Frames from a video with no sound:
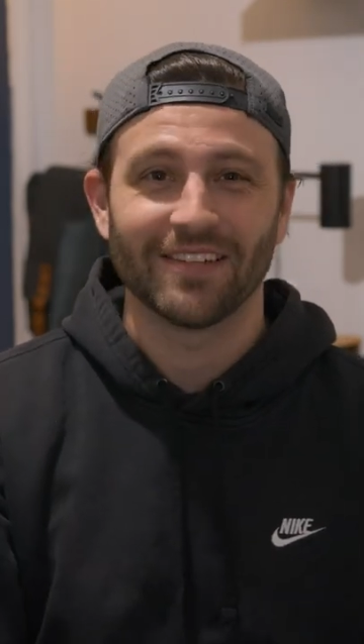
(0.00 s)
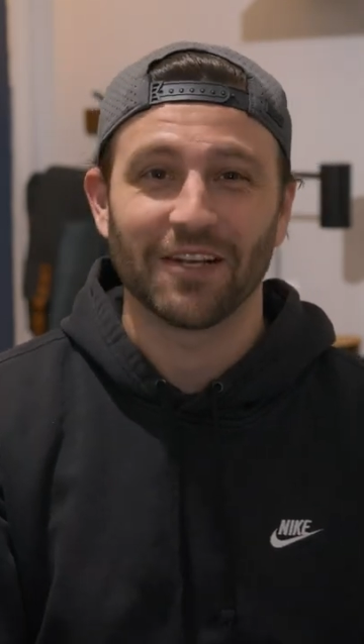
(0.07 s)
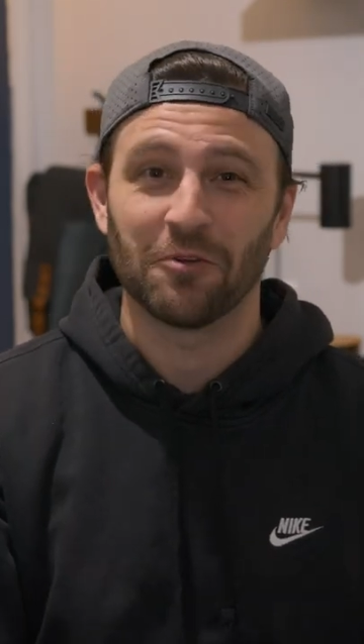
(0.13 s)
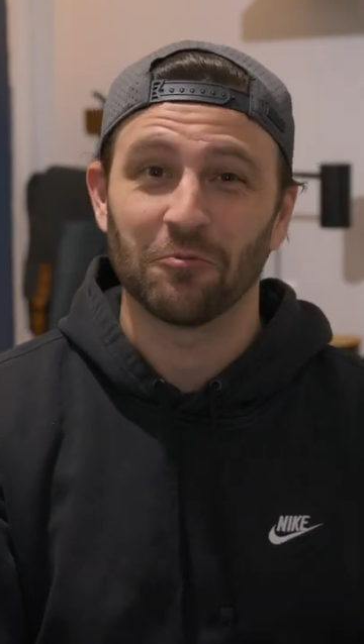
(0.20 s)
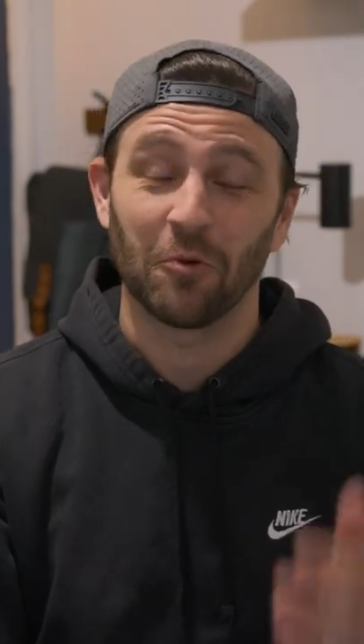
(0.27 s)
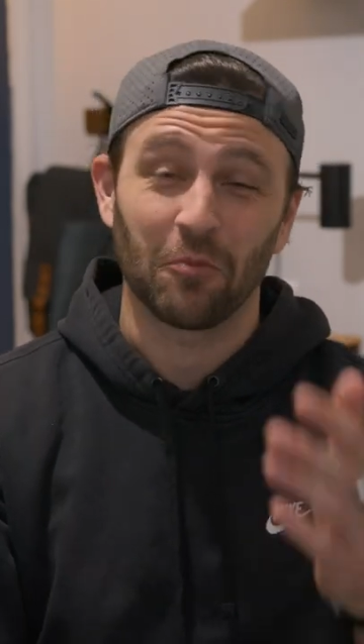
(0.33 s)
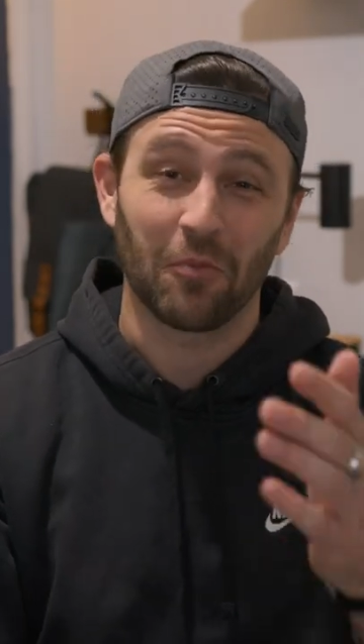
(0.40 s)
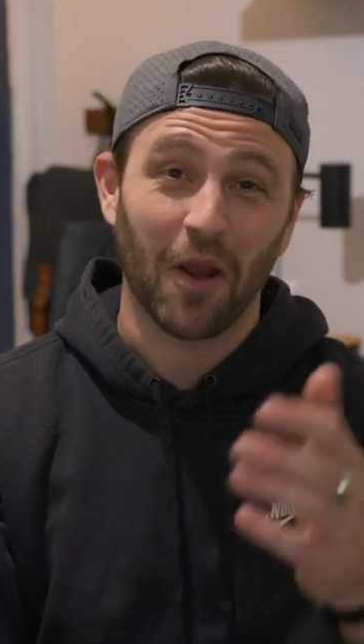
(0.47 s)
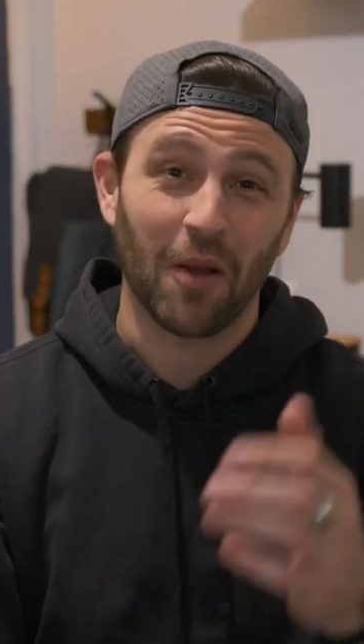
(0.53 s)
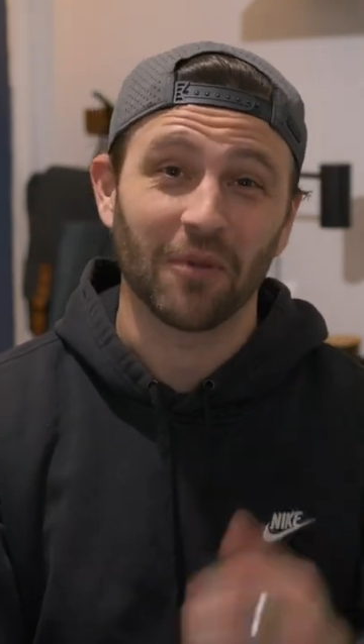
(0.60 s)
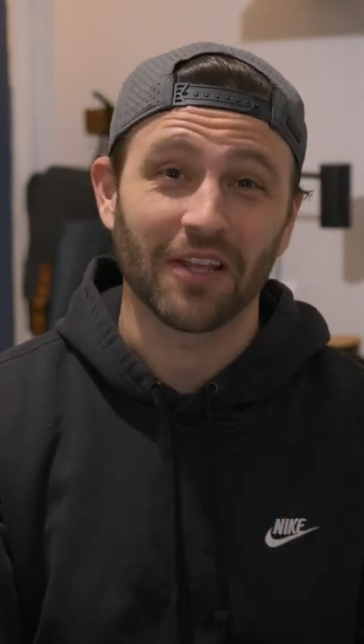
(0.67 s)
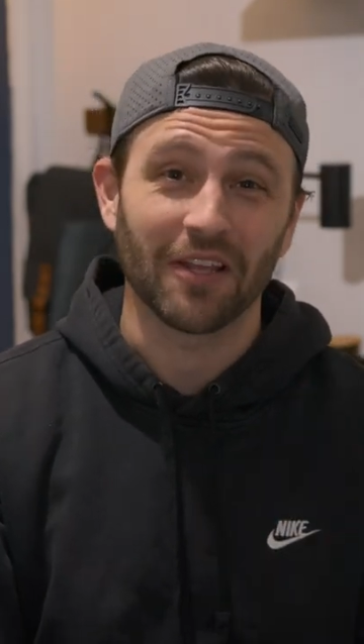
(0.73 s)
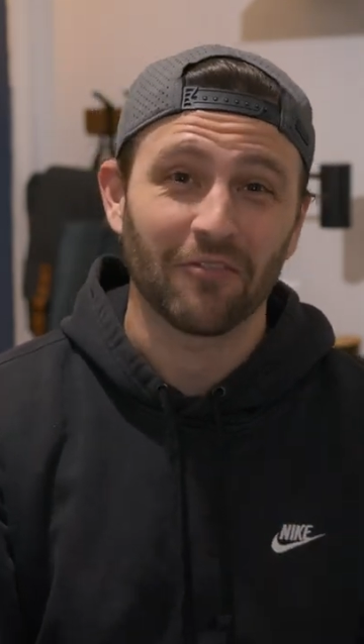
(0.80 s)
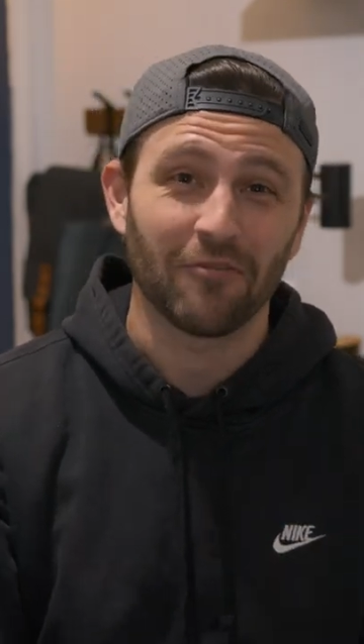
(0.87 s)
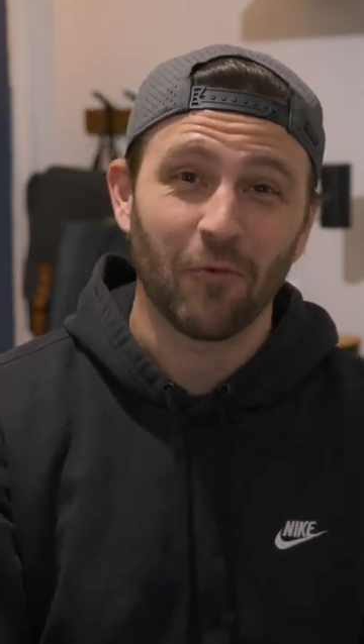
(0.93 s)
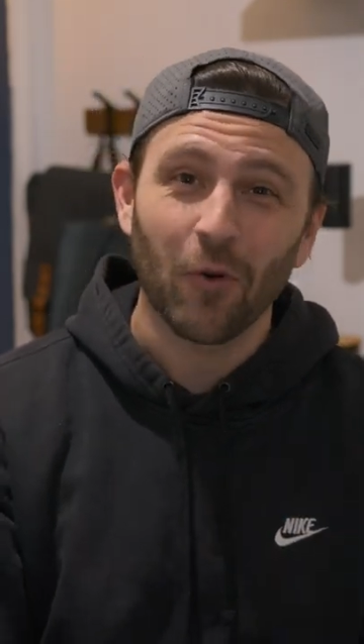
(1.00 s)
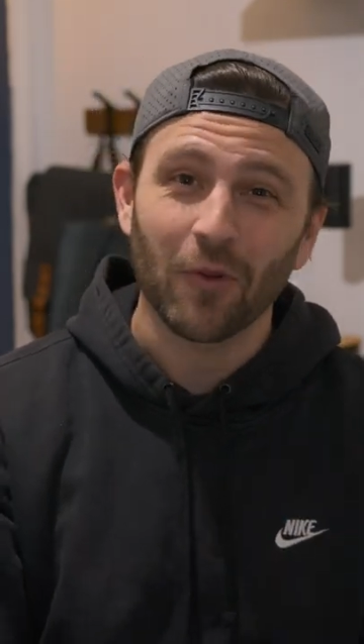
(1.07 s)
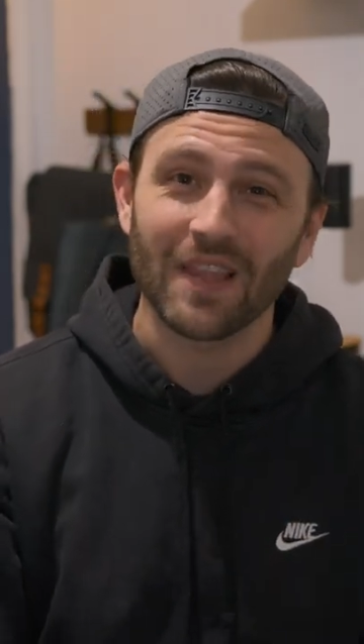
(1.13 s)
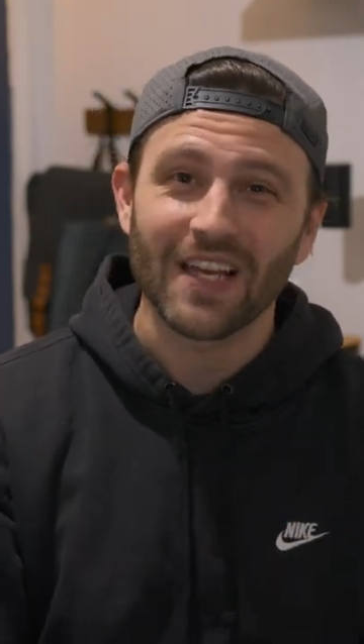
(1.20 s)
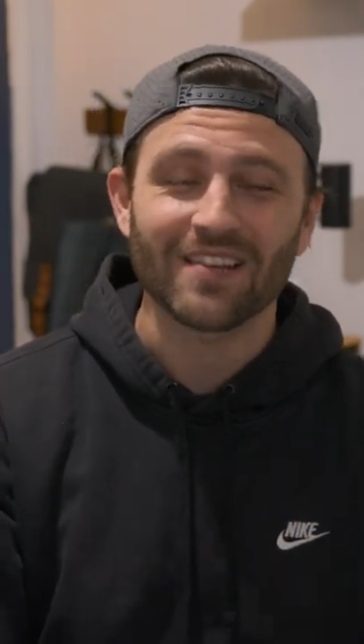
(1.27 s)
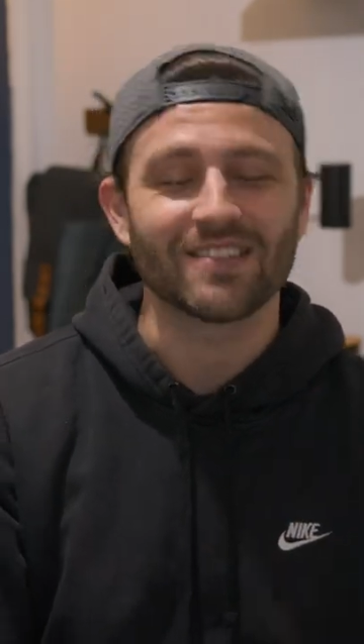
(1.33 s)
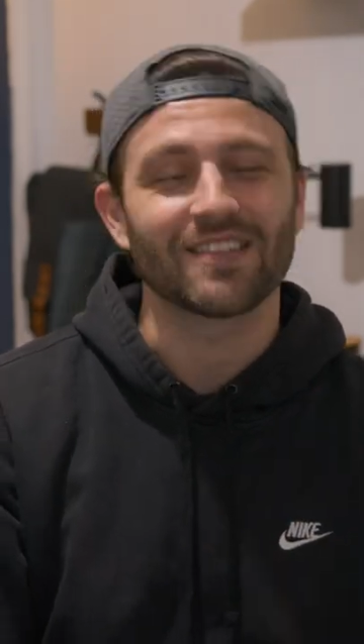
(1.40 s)
and we're probably at
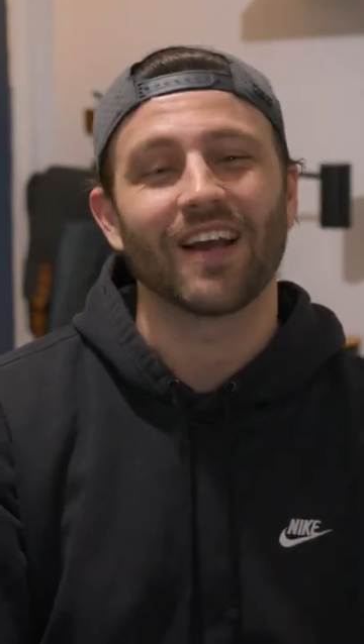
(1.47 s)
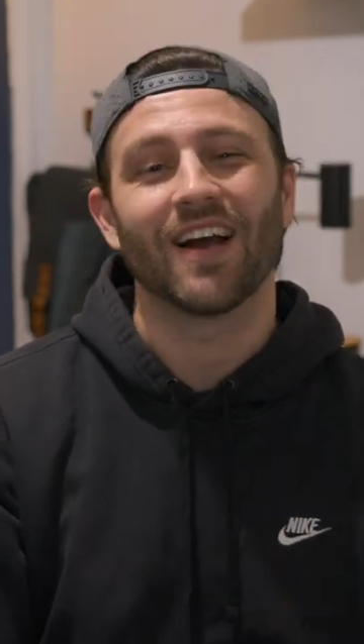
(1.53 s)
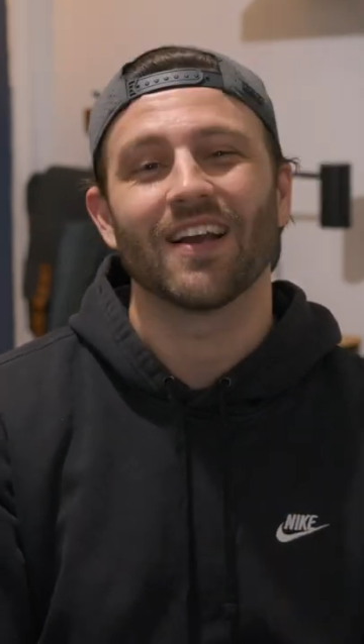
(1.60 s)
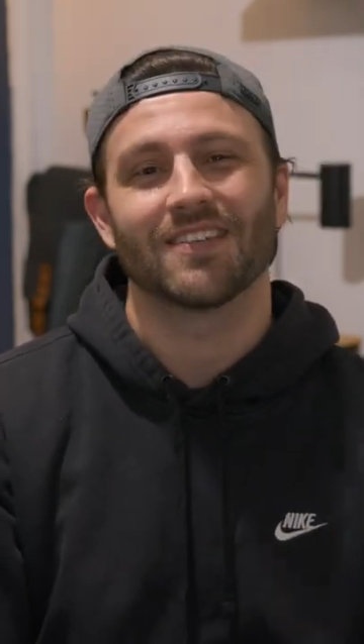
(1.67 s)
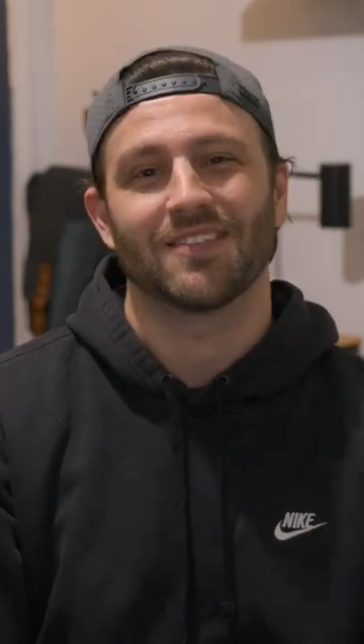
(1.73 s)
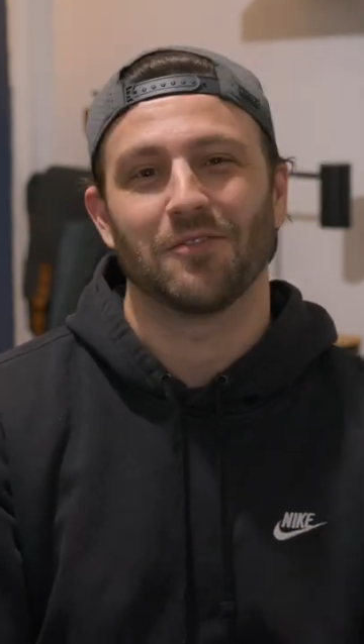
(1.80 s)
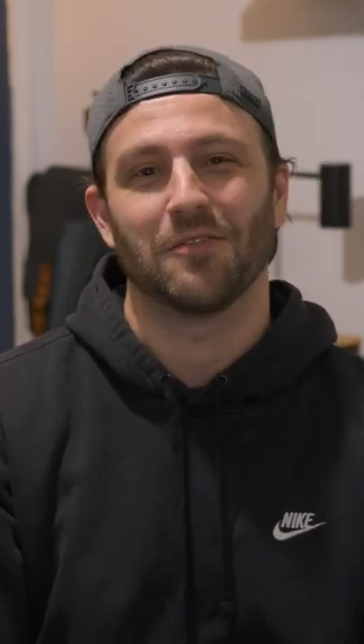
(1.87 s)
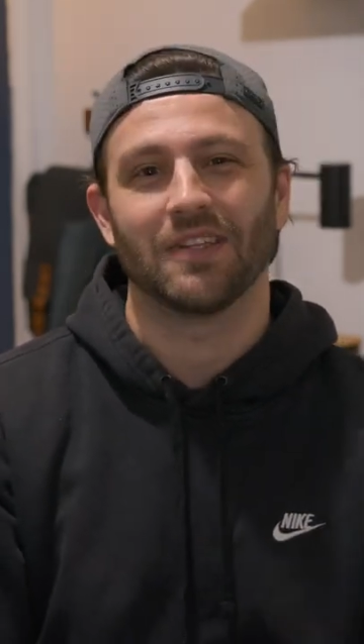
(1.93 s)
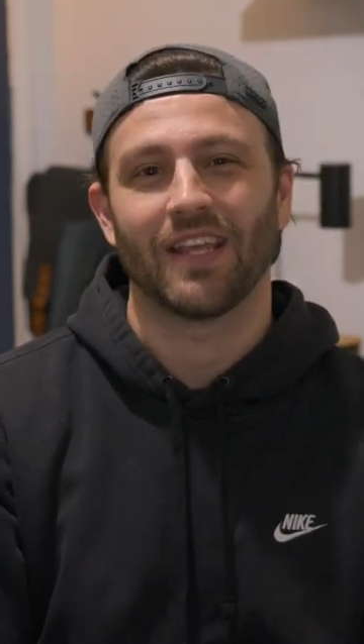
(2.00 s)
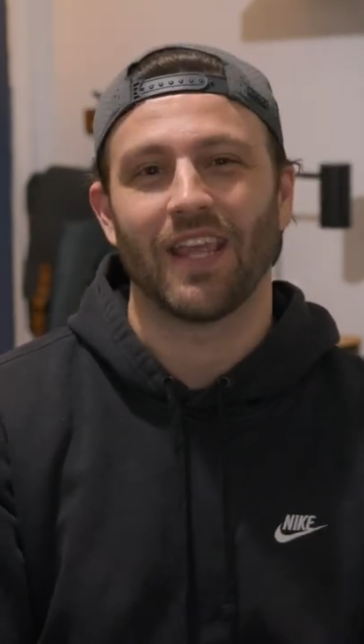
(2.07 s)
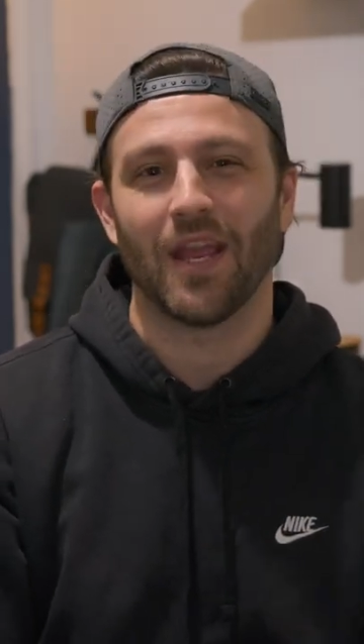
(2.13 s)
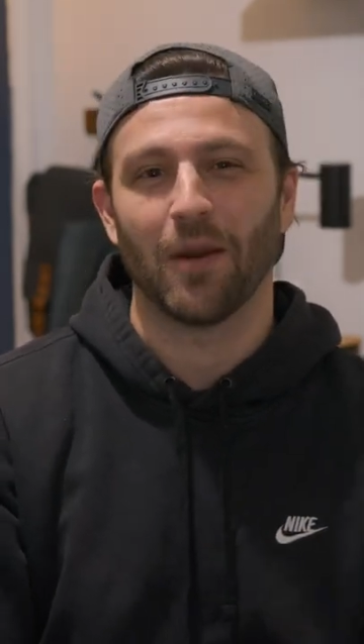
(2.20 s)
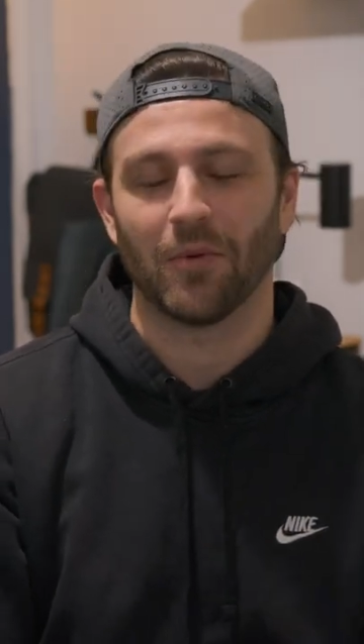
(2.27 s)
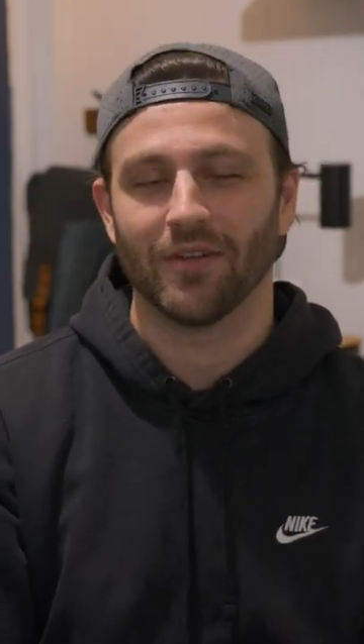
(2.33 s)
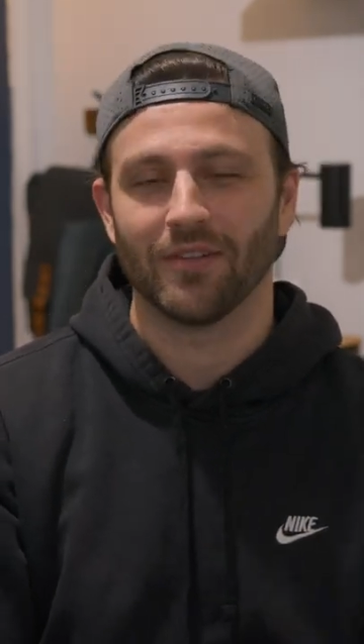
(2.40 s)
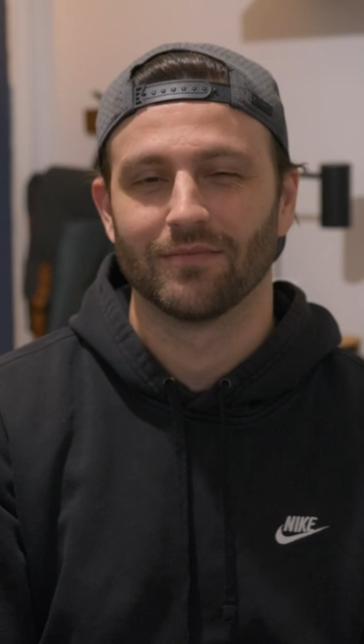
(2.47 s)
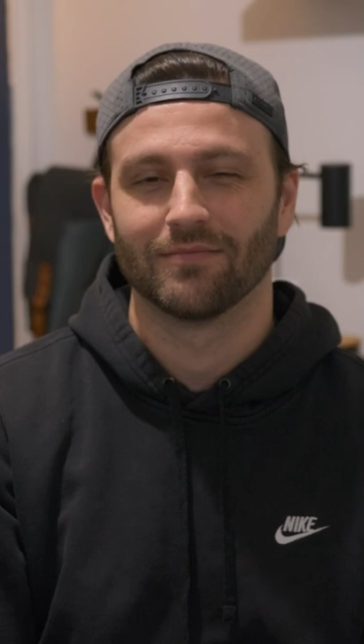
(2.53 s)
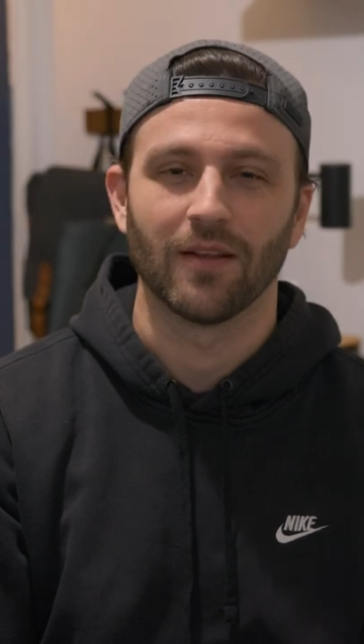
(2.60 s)
4,000 ISO on the camera.